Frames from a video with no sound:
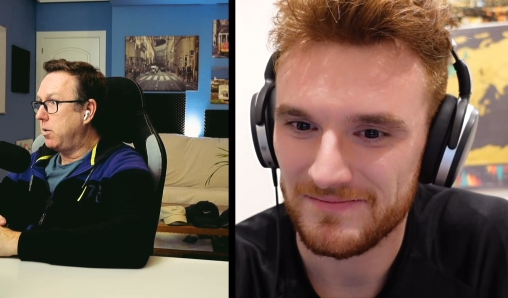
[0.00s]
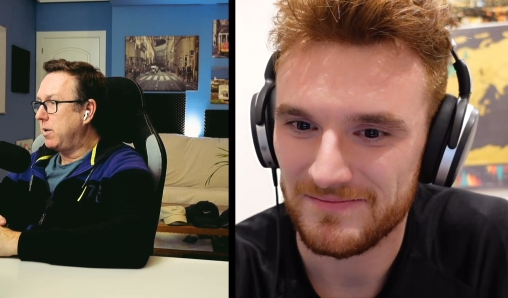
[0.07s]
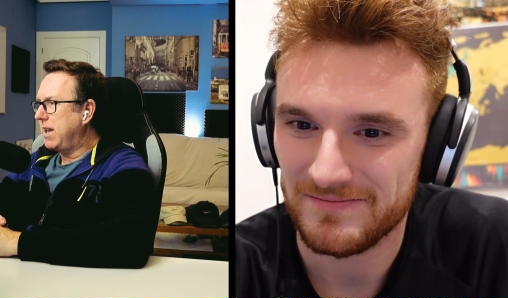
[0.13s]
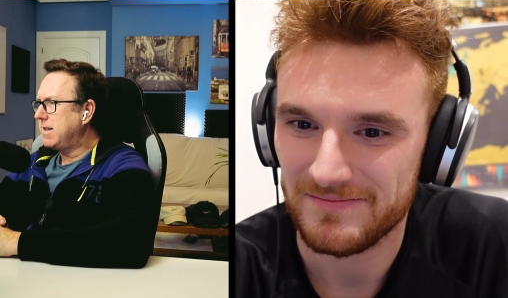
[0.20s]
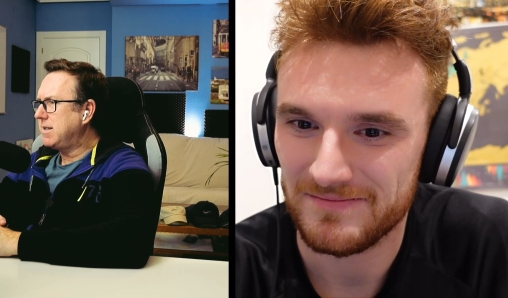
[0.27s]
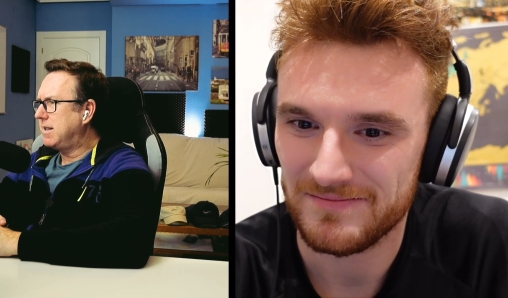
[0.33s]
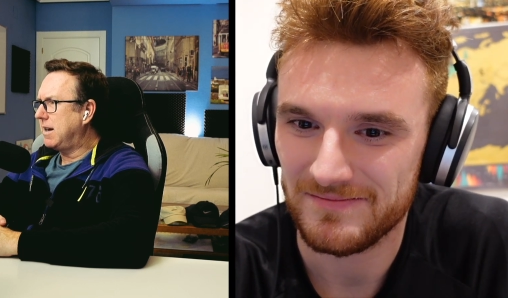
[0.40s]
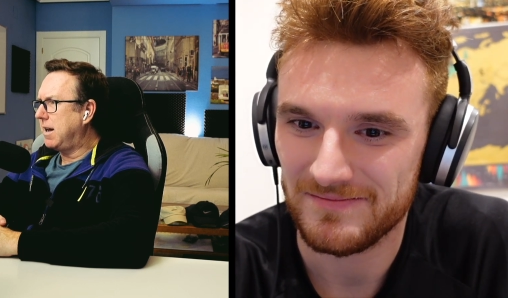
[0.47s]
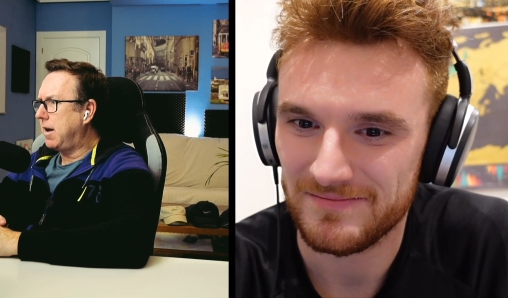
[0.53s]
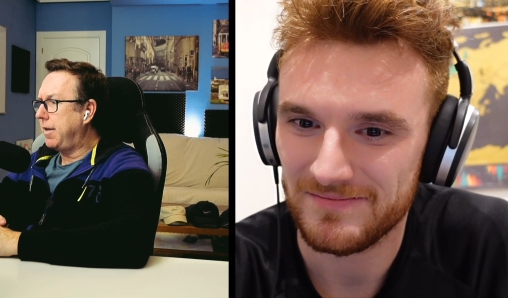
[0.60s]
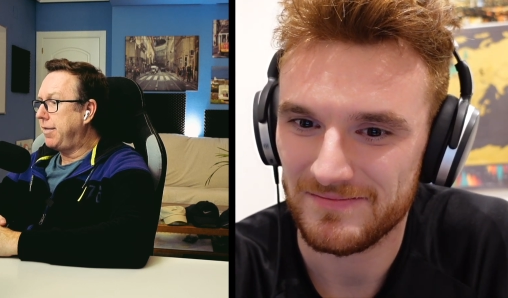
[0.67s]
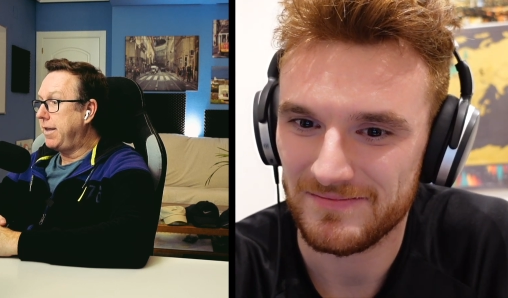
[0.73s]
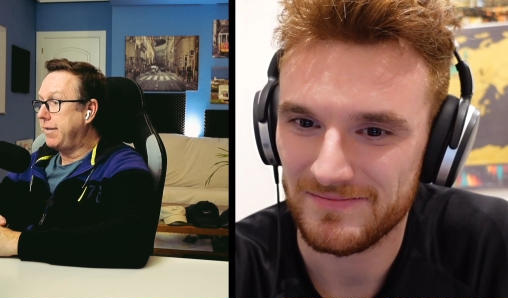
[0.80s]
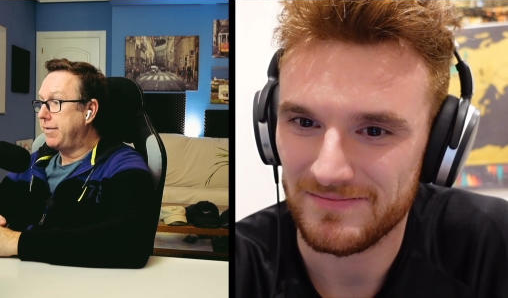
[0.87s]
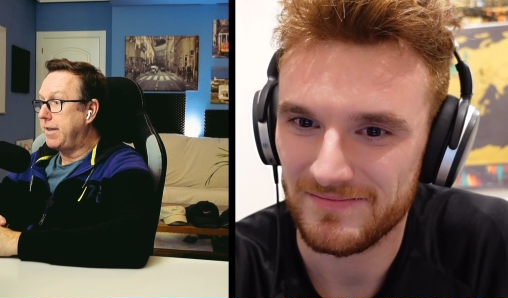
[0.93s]
Speaker 1: or
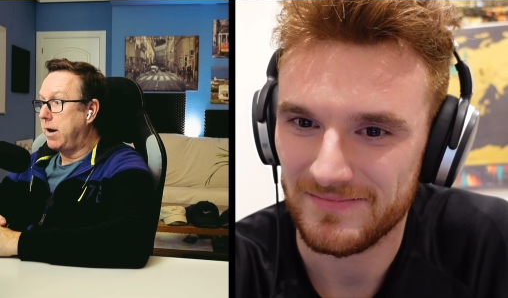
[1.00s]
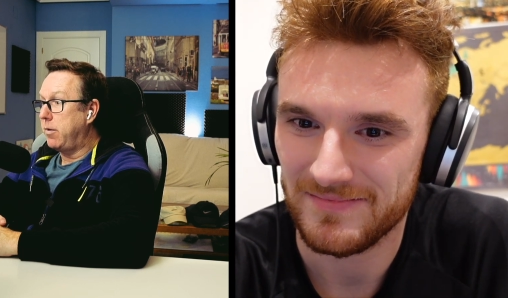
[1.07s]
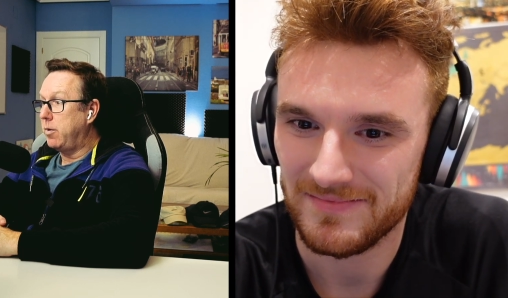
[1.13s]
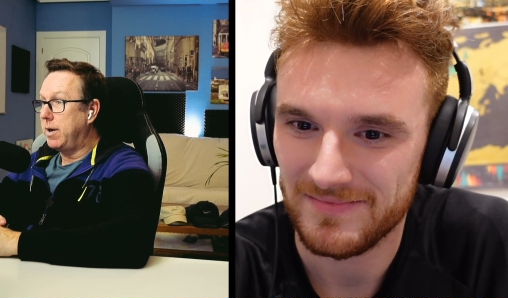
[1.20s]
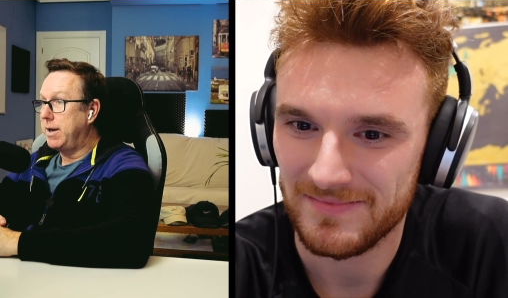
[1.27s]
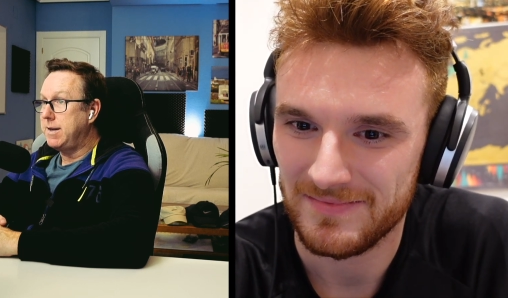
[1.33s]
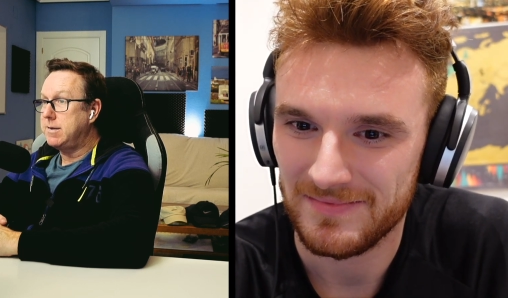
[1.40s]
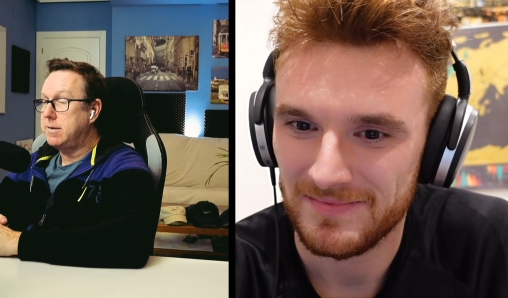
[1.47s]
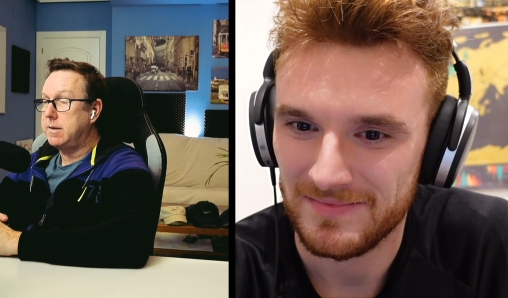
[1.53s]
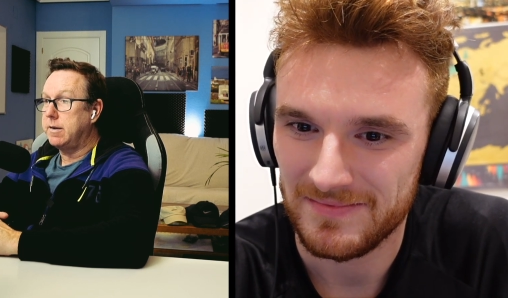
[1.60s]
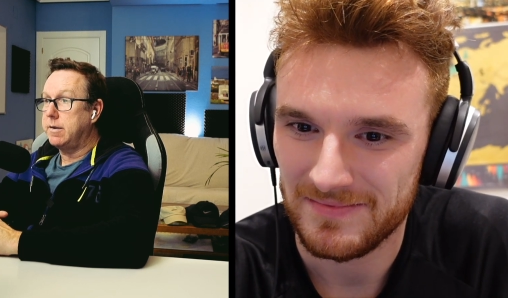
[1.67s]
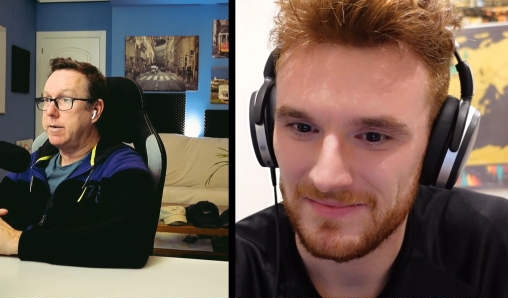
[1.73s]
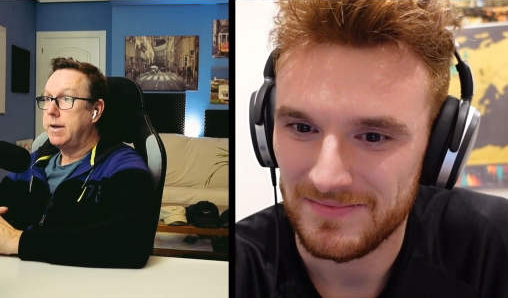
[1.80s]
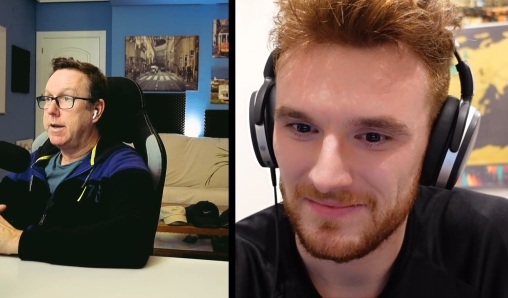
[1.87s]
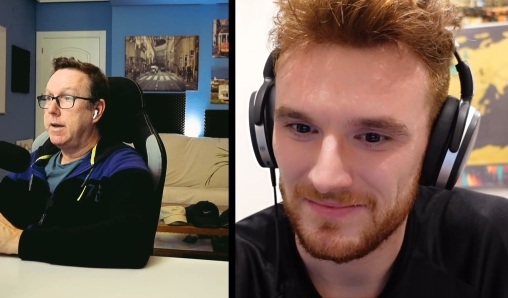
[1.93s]
yesterday, I think they released
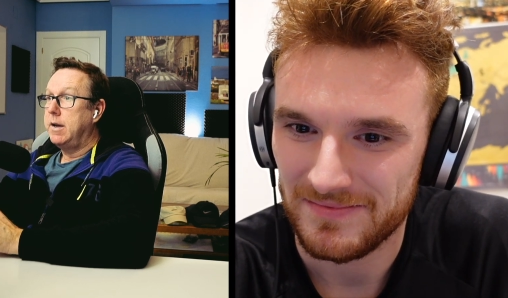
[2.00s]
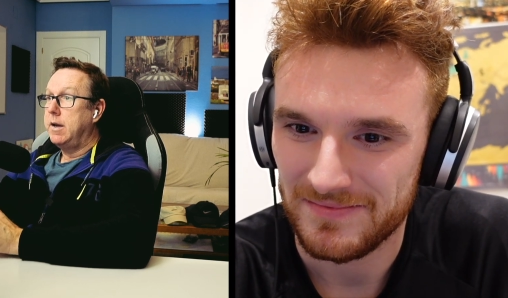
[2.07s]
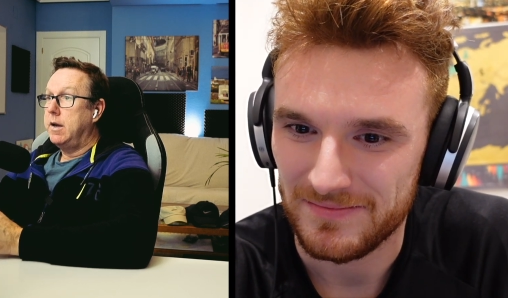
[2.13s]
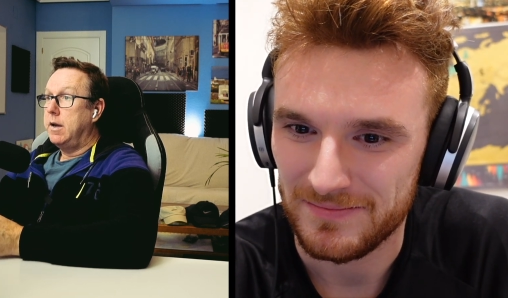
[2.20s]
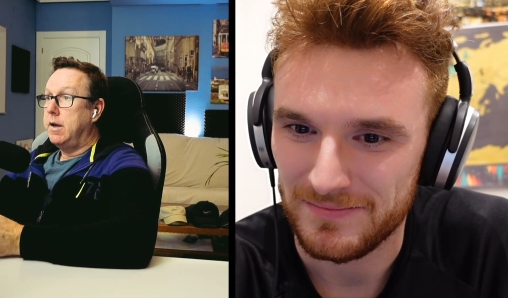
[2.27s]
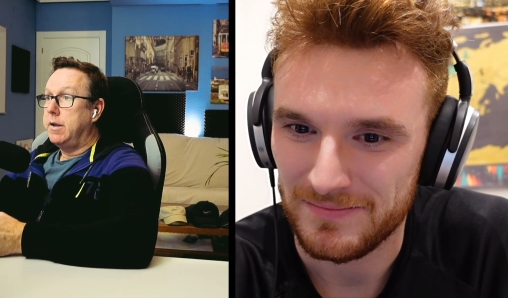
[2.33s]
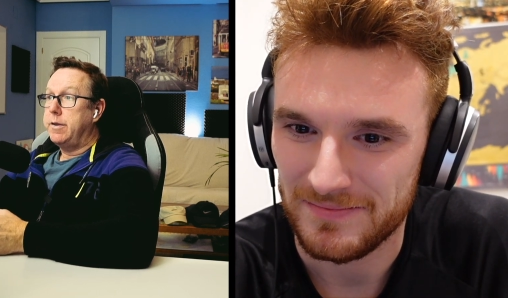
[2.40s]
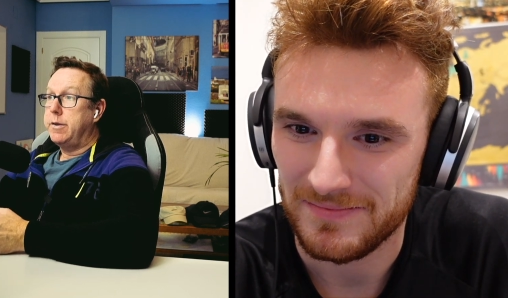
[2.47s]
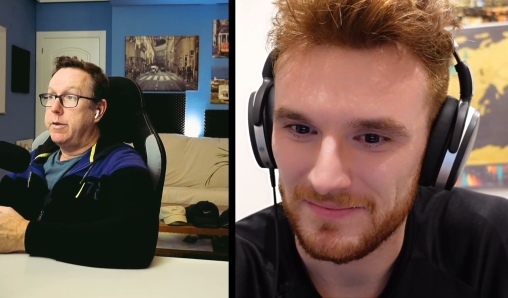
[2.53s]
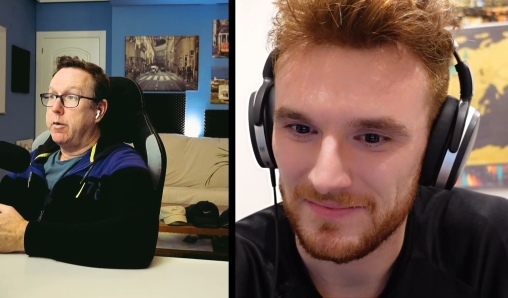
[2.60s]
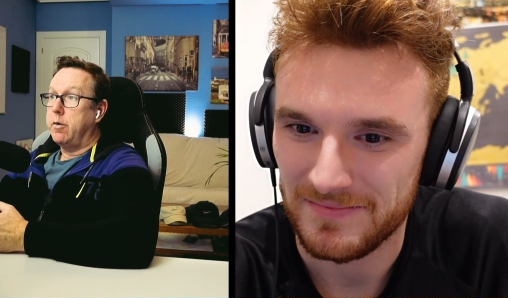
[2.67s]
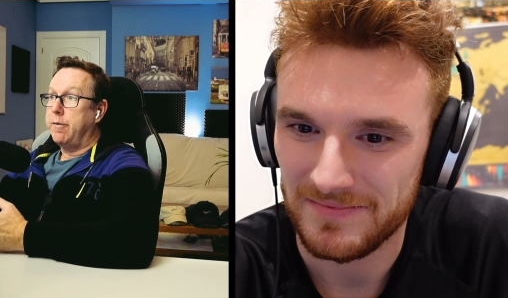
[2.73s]
the the